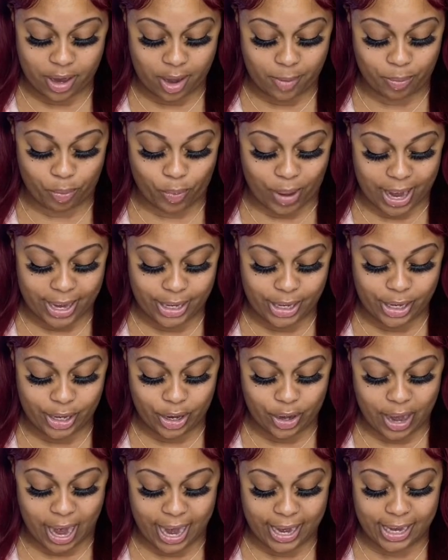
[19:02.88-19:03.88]
up right
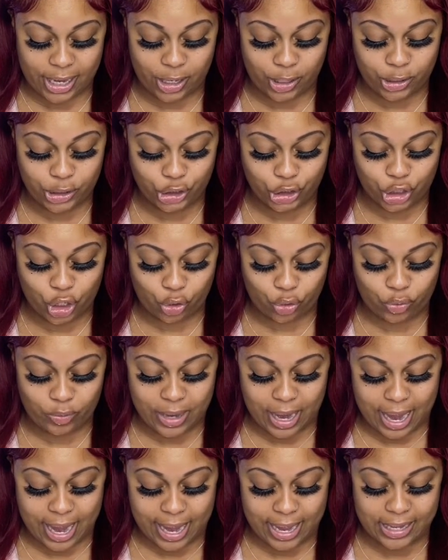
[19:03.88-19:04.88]
here. I can show you
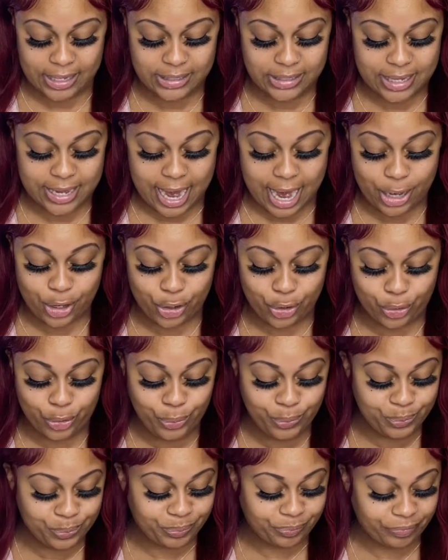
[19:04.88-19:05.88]
guys that I do.
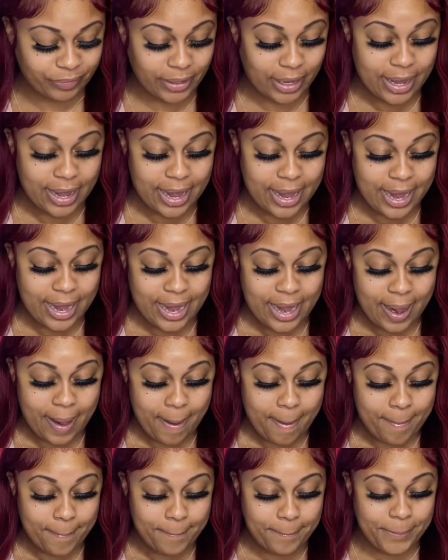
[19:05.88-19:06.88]

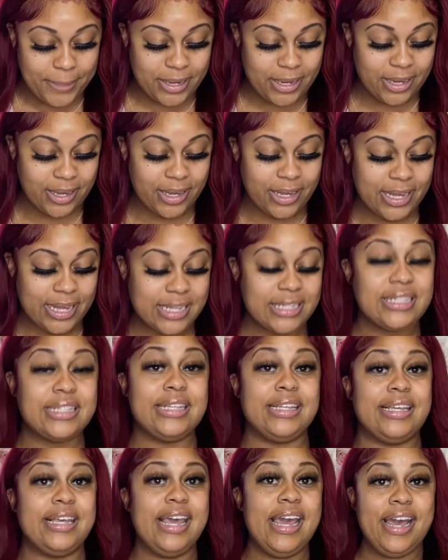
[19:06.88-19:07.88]
Because,
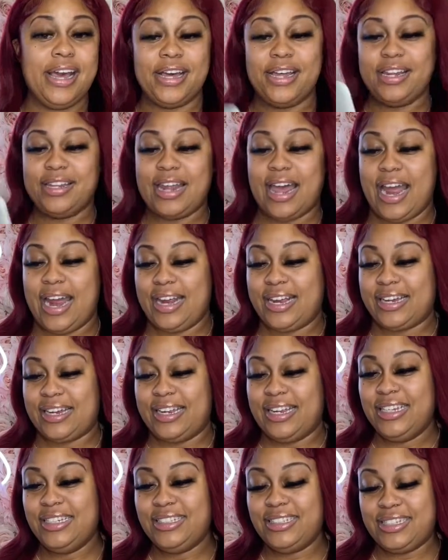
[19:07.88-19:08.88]
yeah, like,
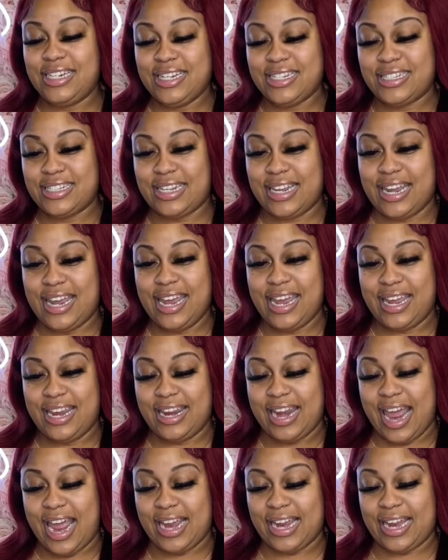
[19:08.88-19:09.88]
it's just
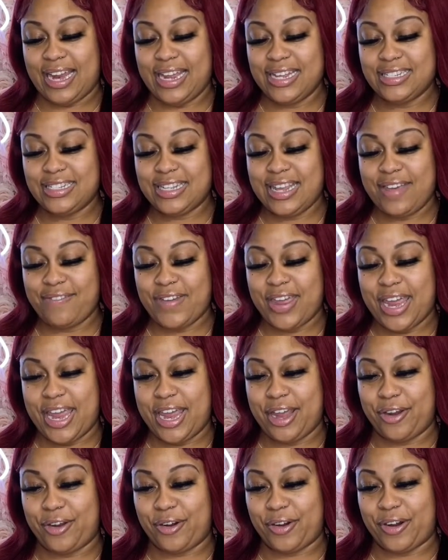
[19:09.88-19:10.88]
it. Like, it's giving
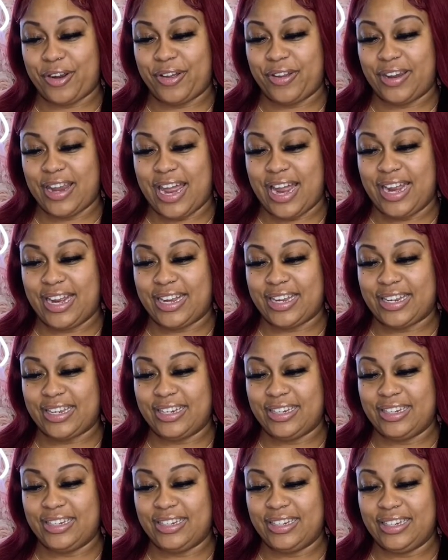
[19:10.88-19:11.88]
it, girl. Like,
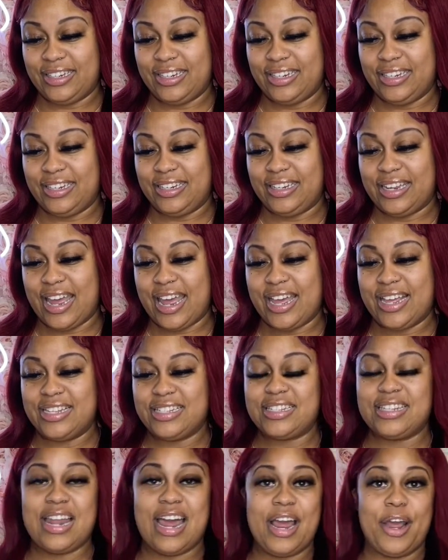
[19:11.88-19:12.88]

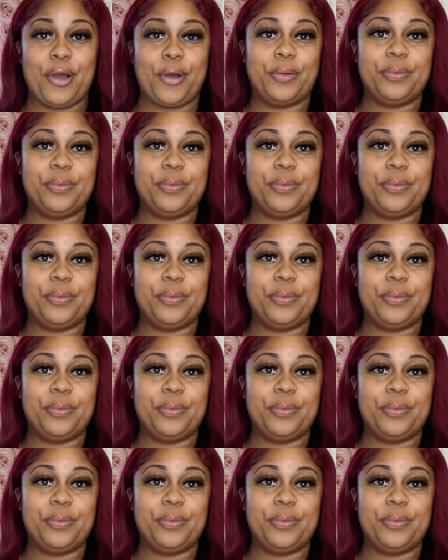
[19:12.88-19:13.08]
yes, like.